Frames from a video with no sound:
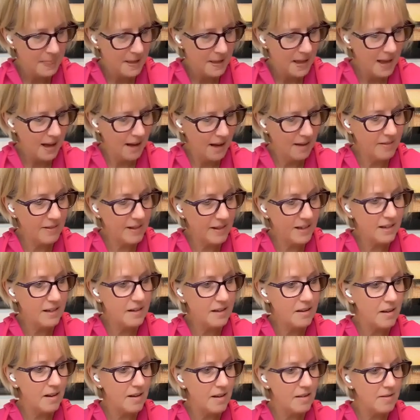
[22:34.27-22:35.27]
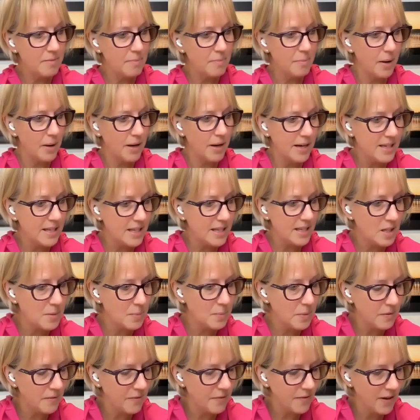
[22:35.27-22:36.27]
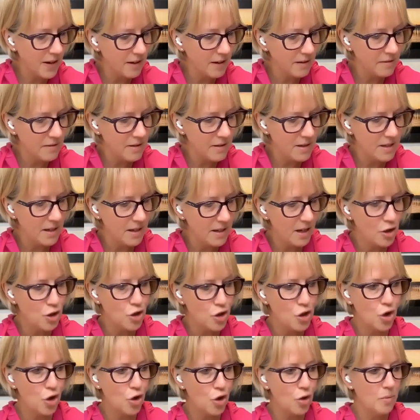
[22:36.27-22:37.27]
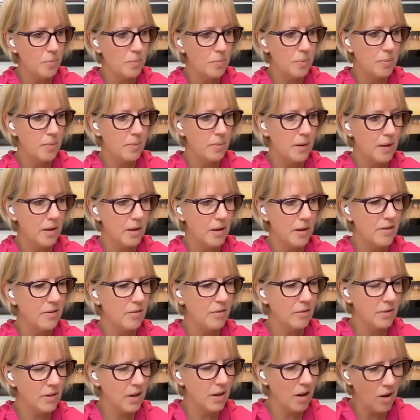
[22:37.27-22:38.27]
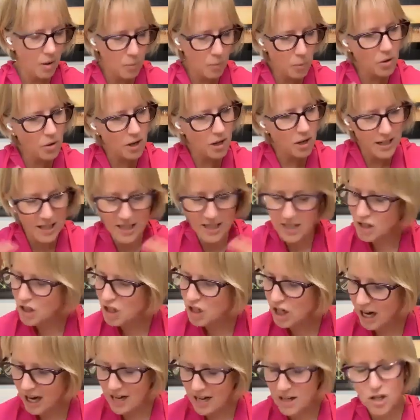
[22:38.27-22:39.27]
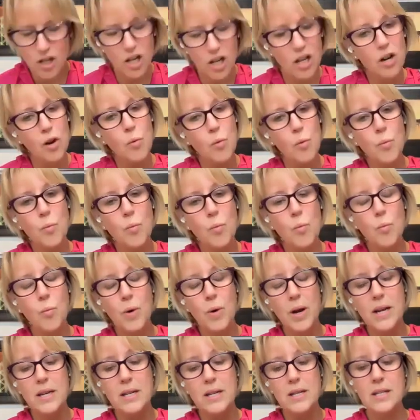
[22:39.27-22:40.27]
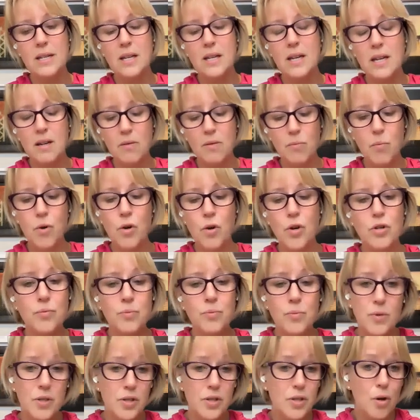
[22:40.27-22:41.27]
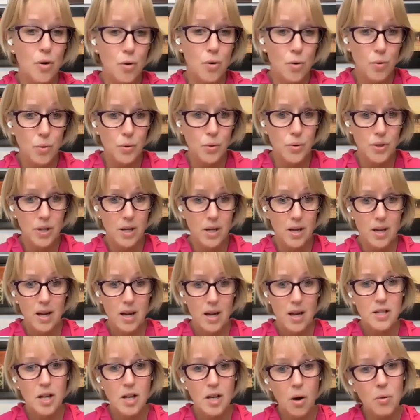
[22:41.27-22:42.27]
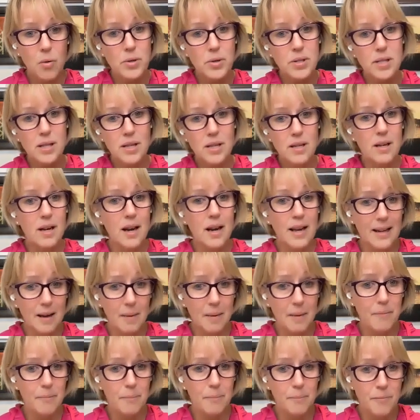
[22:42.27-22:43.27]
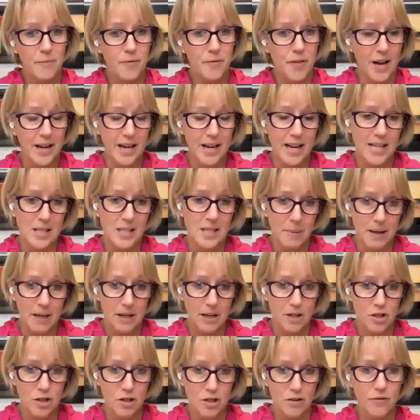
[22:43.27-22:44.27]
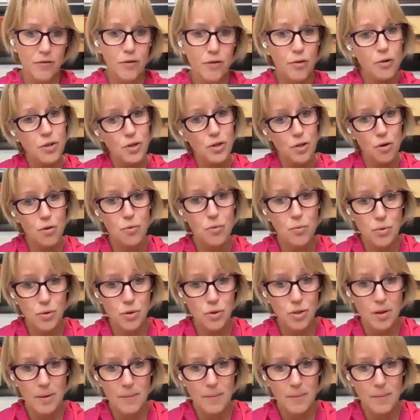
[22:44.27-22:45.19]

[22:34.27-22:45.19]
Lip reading: And then my ex-husband found a job. I thought, no, I need to change. And I went and worked with schools. So I was like a finance manager for schools.